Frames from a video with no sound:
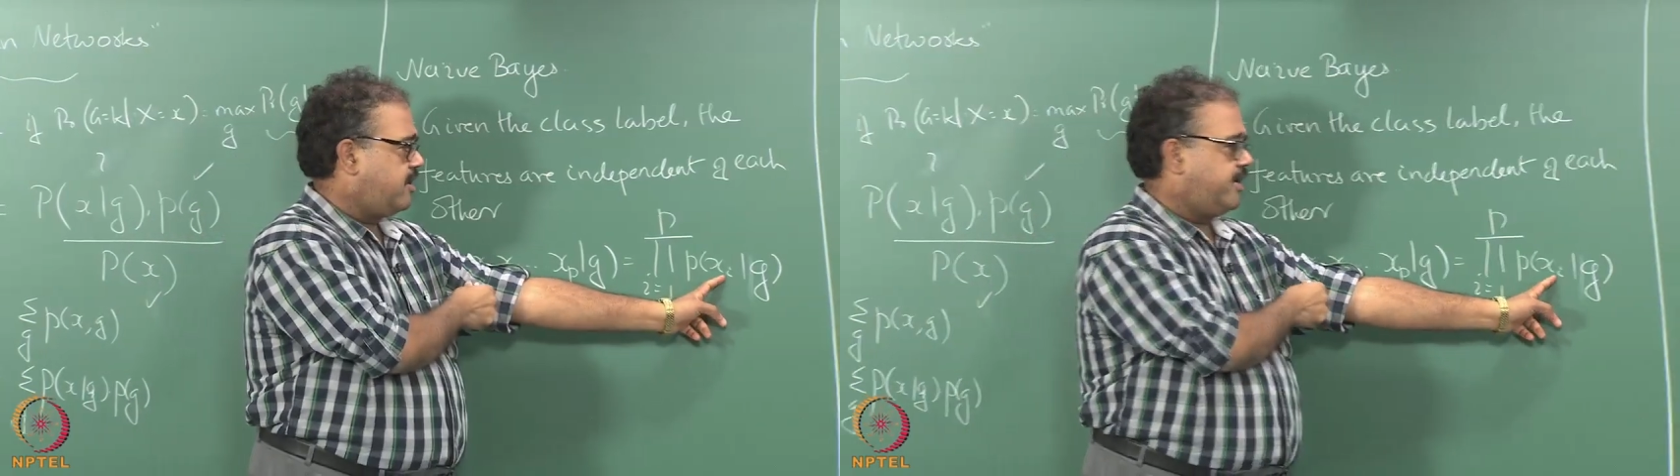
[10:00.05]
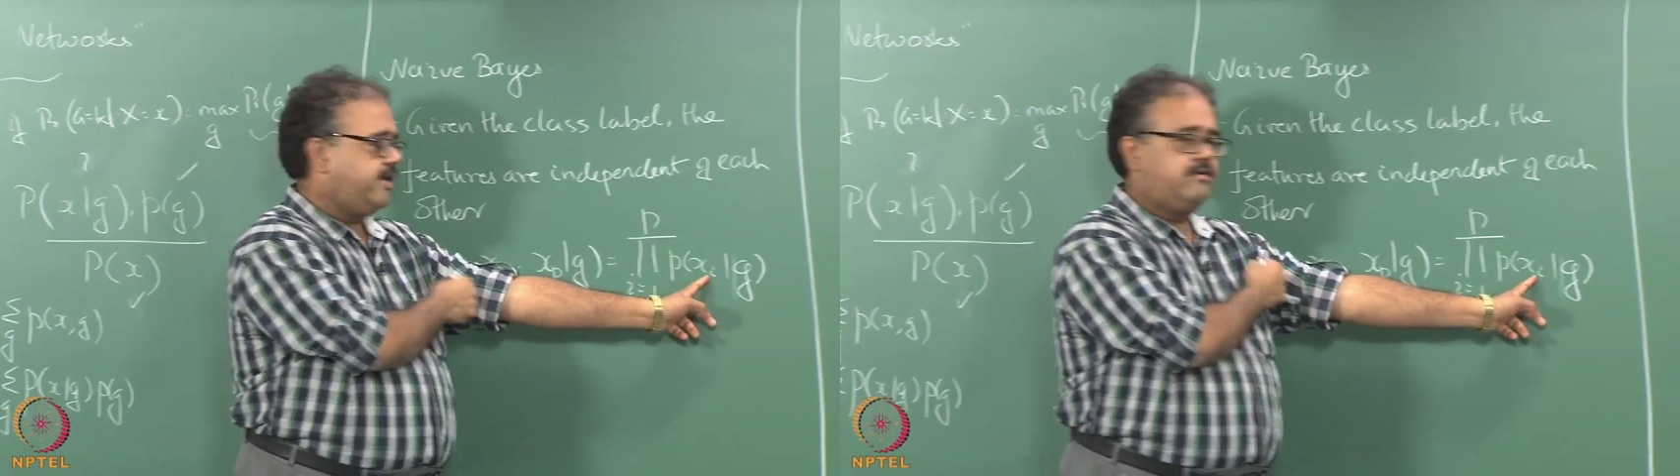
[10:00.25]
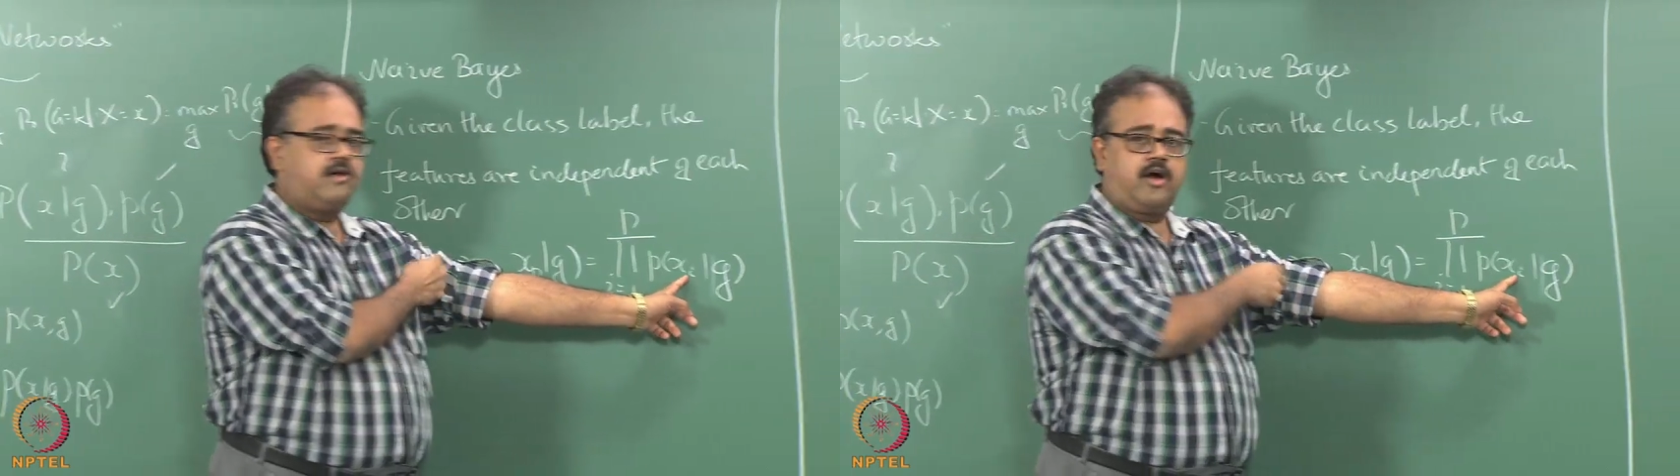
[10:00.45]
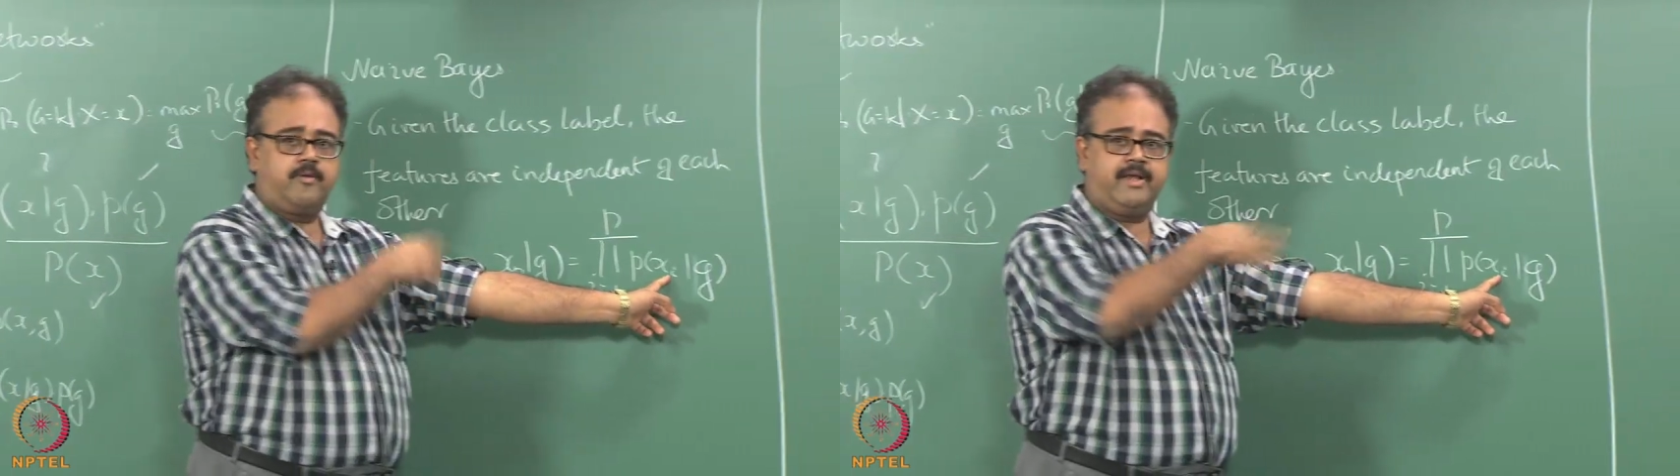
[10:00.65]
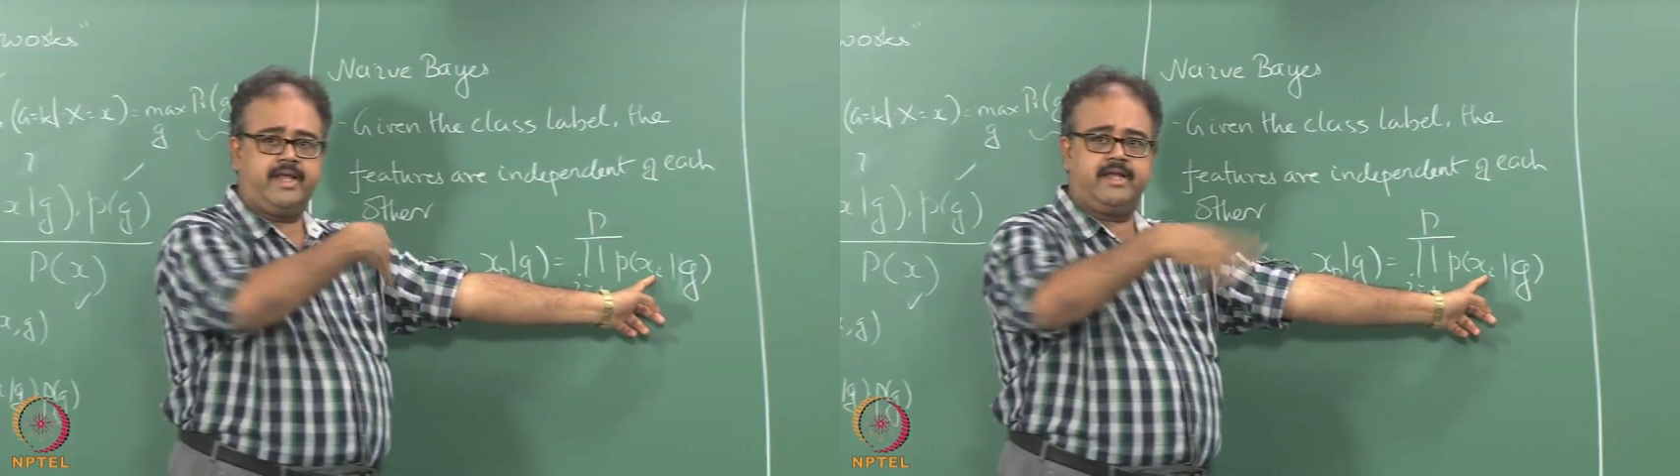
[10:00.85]
in how
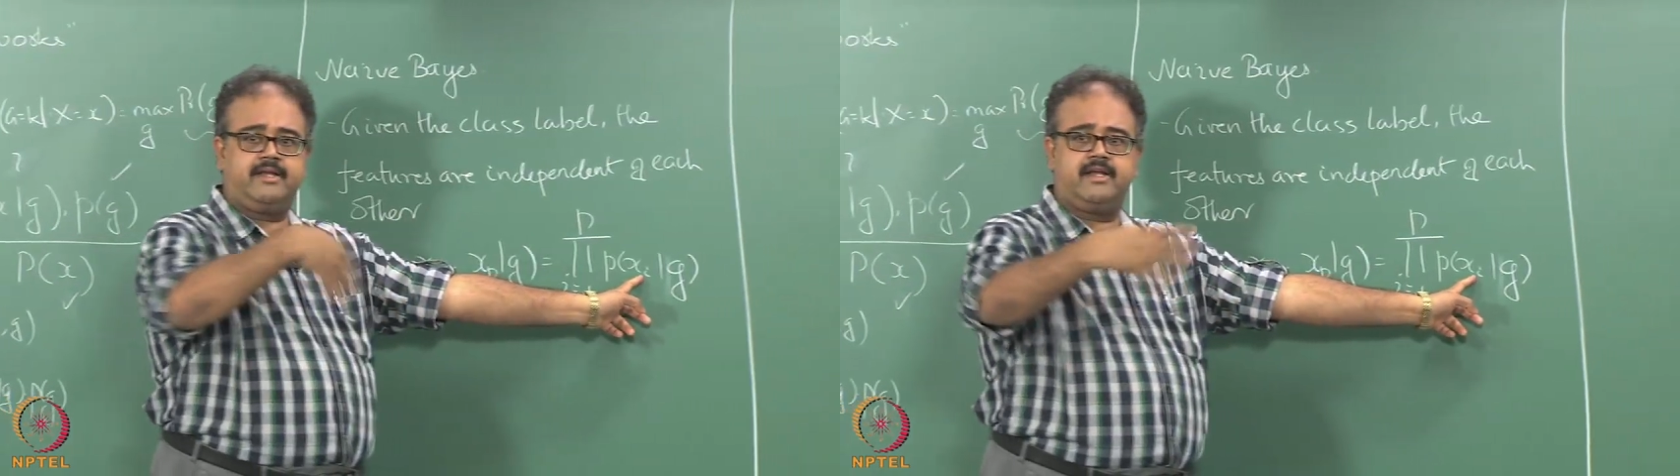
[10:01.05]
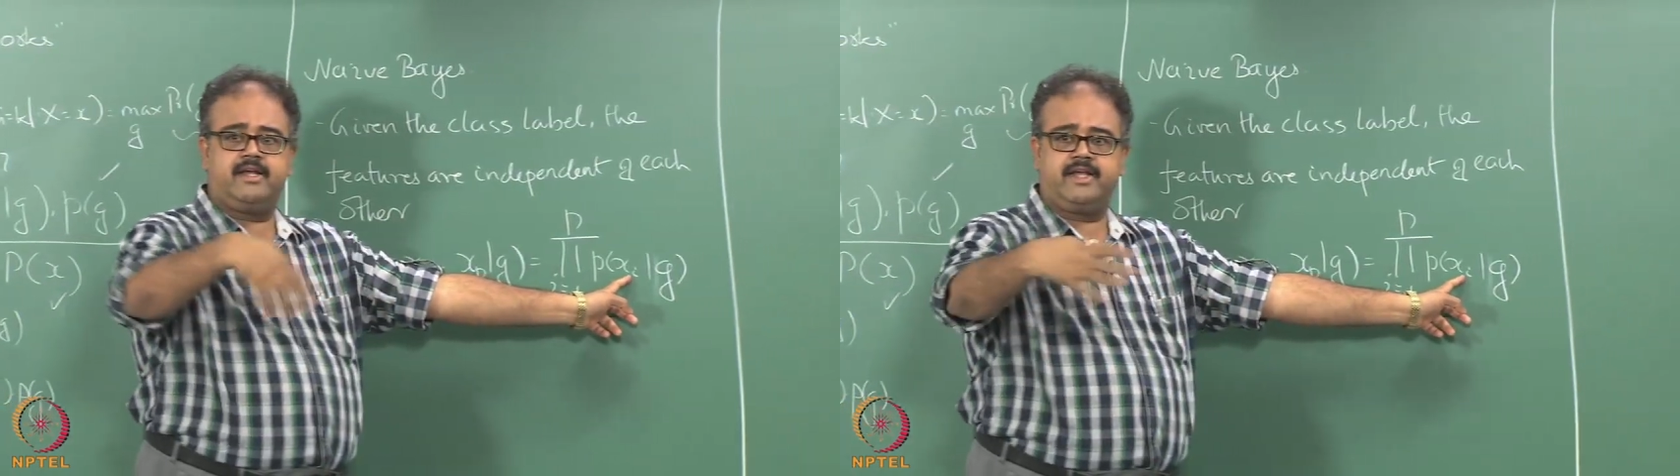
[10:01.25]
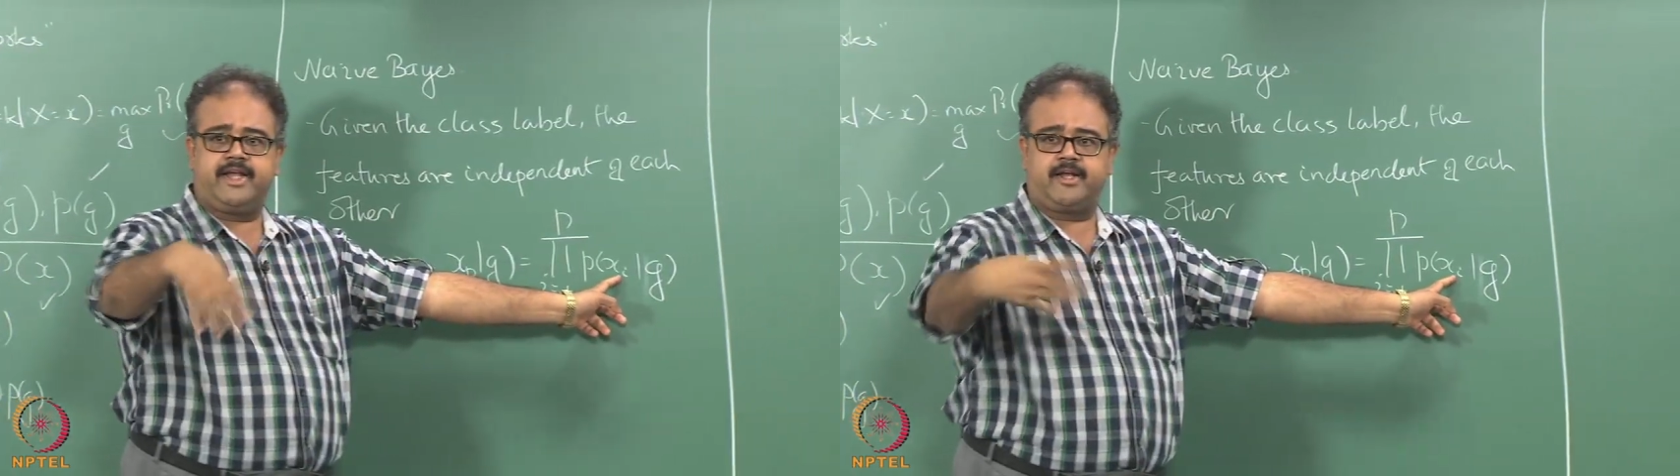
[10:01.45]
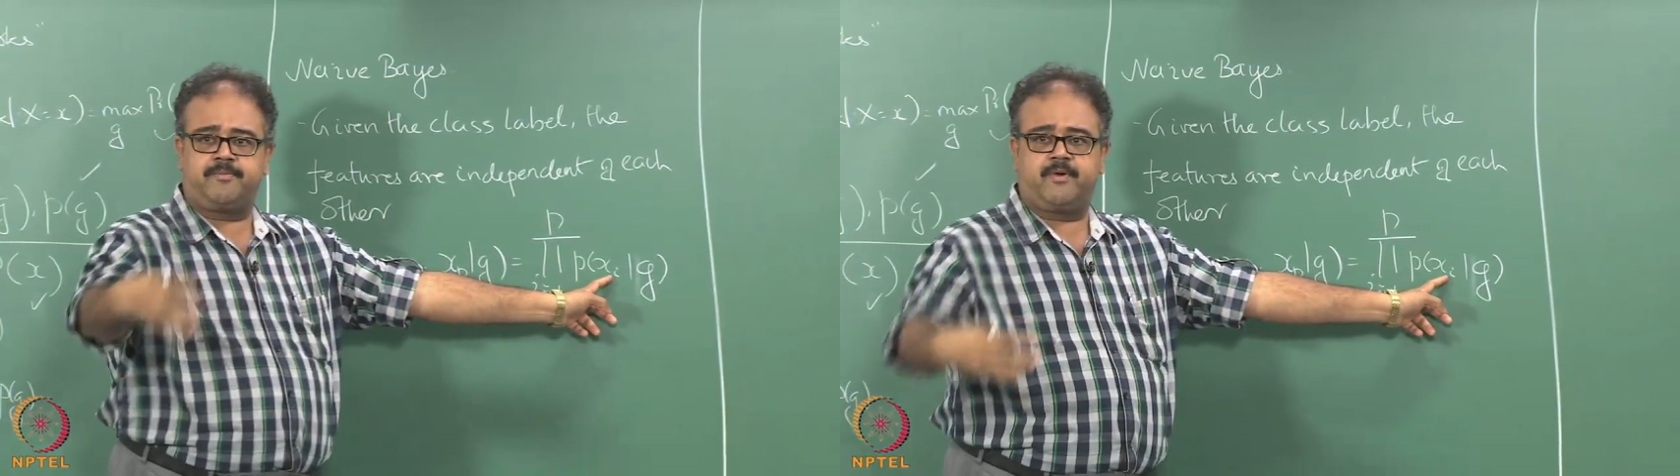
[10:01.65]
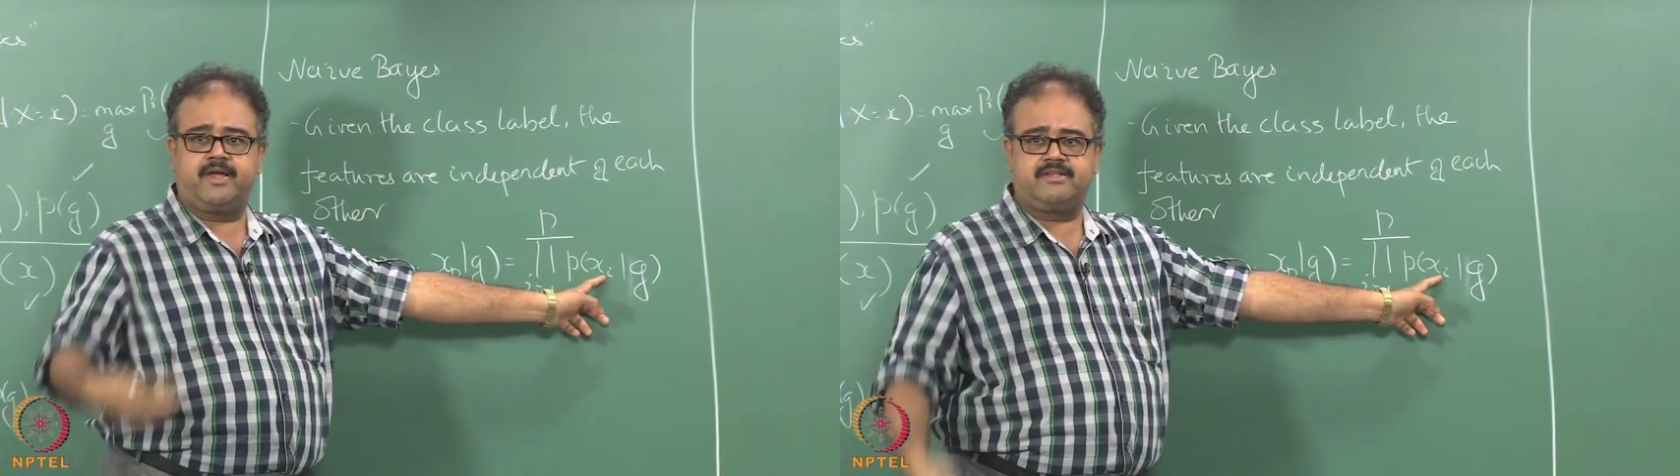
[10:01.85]
many data
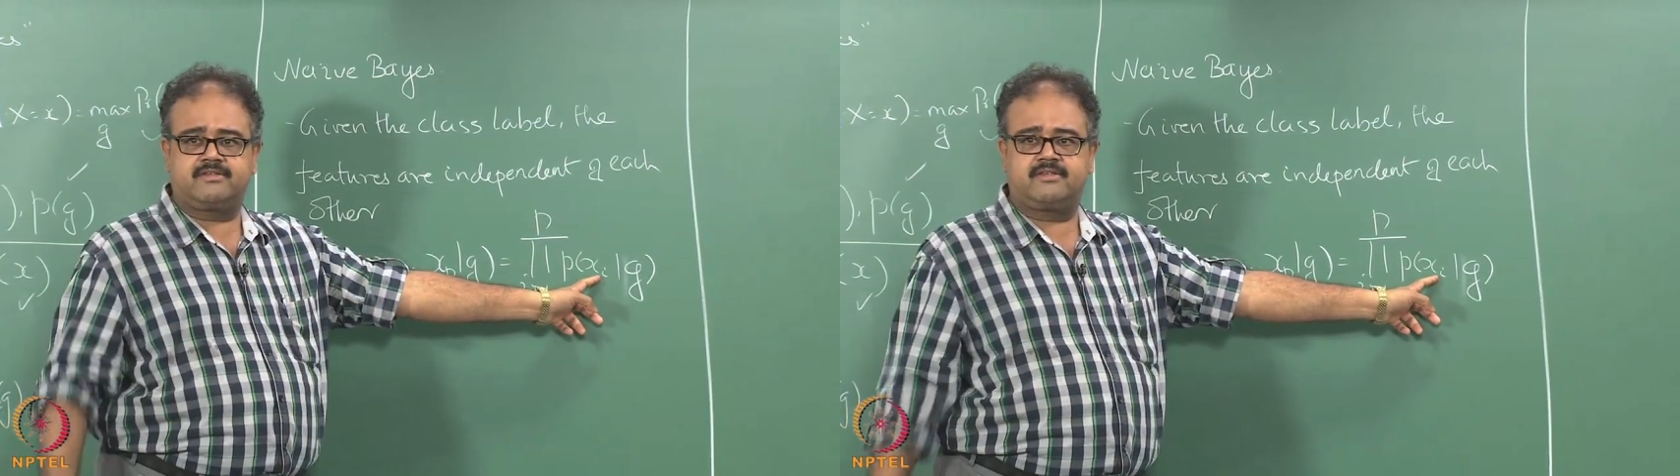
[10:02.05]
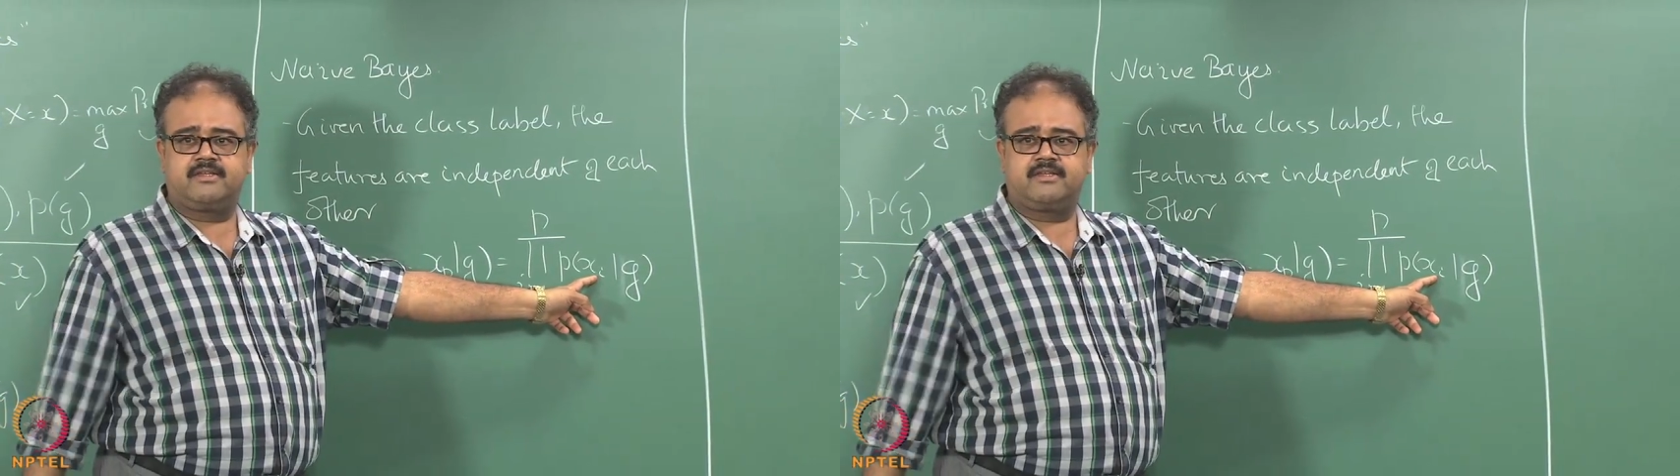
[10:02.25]
points